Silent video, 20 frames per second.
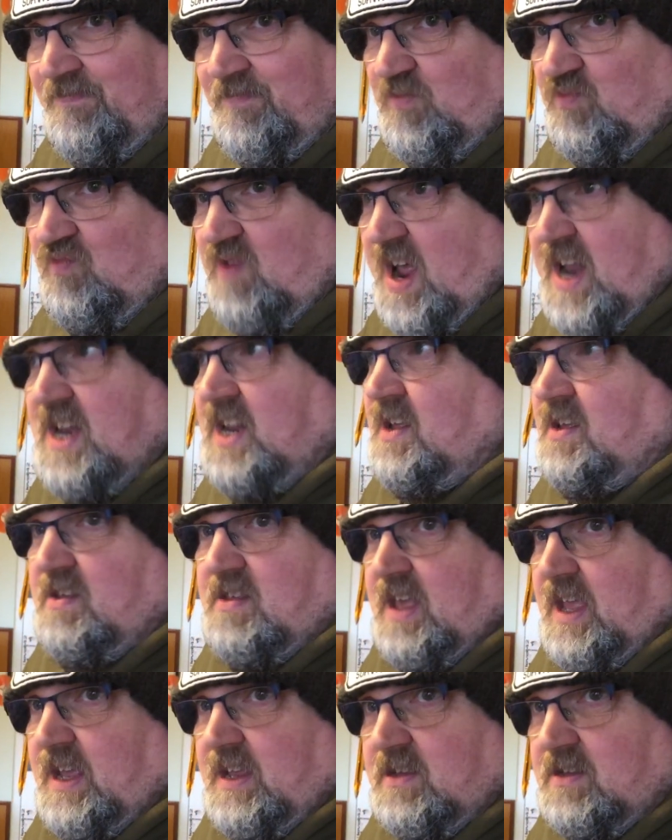red
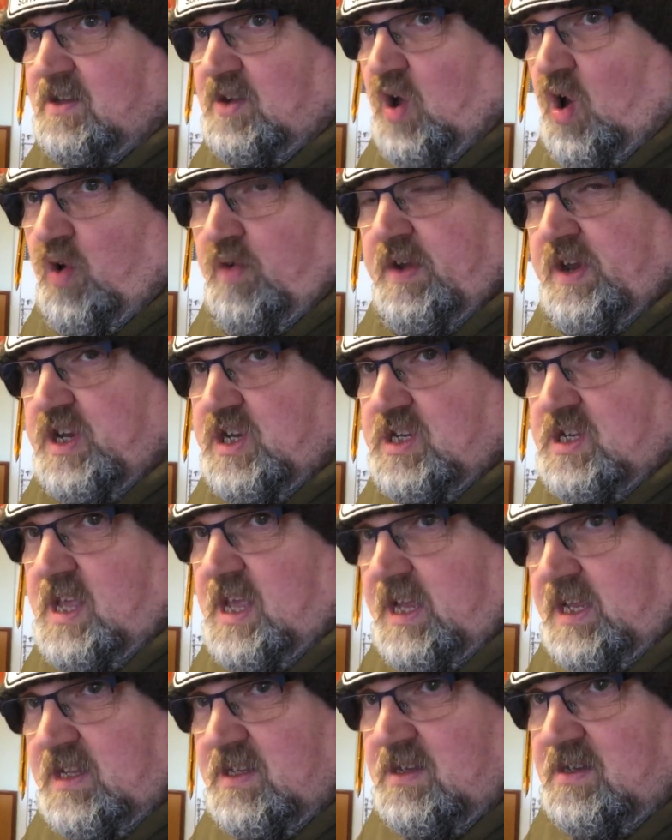things and orange
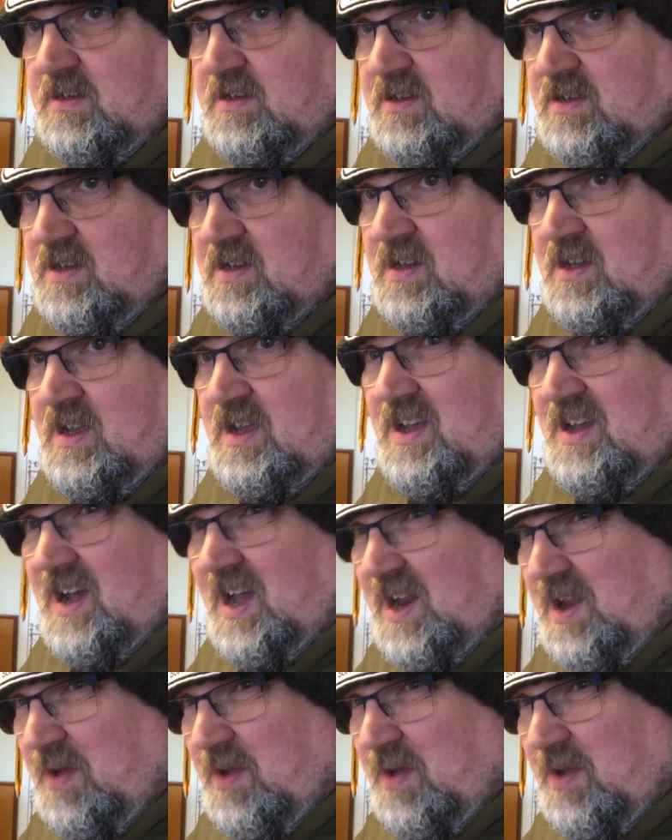things, and I